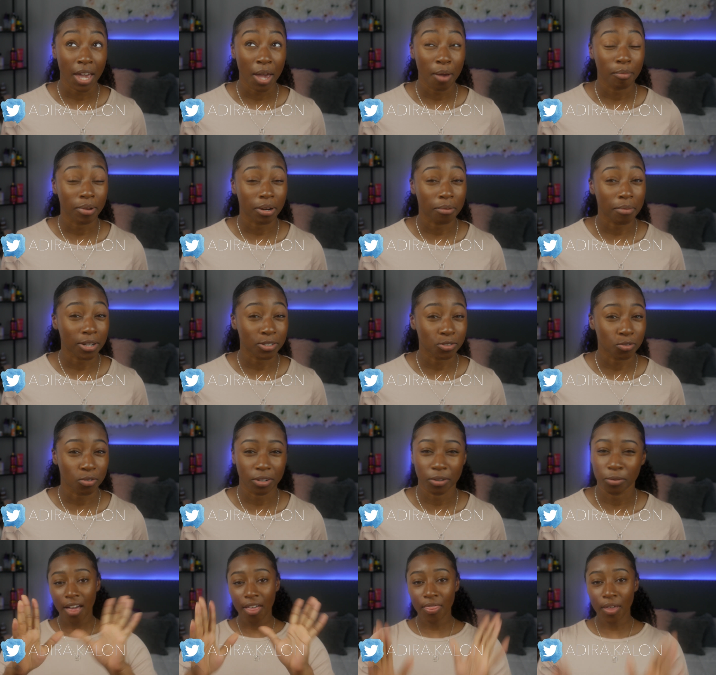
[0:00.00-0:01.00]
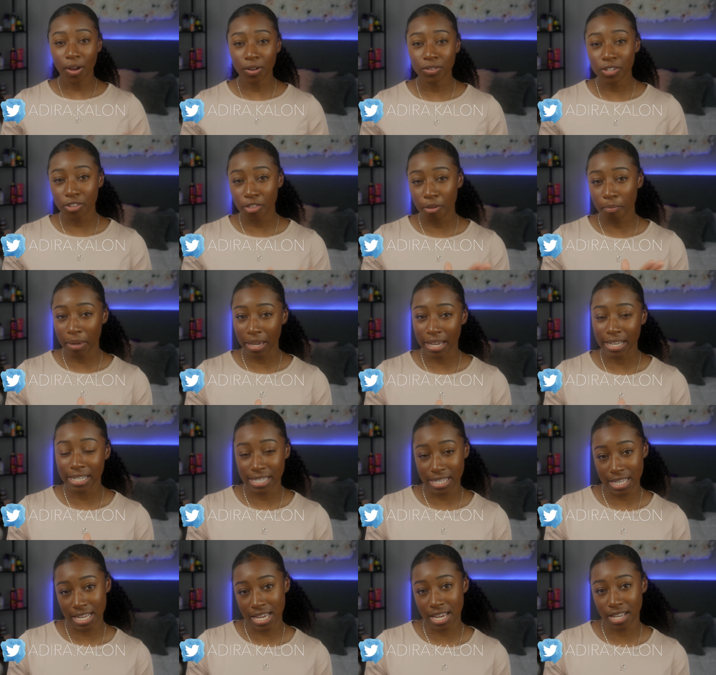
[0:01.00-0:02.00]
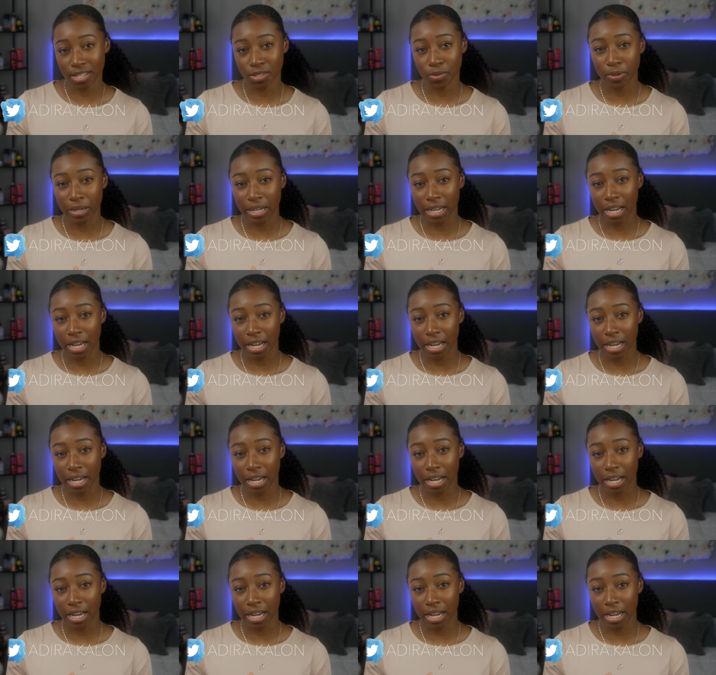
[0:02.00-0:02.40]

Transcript: but I'm not sure. Those are the biggest things when